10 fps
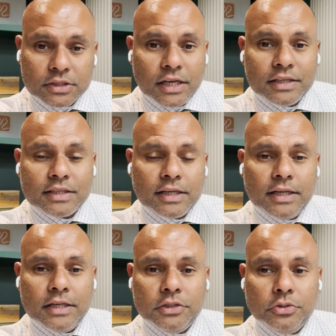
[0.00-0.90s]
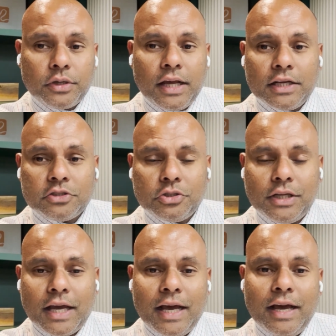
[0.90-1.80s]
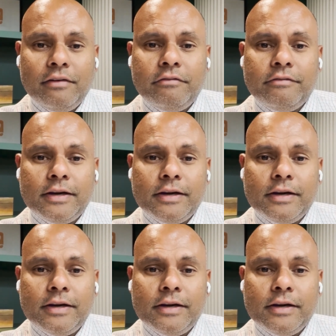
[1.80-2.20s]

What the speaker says: like you can actually have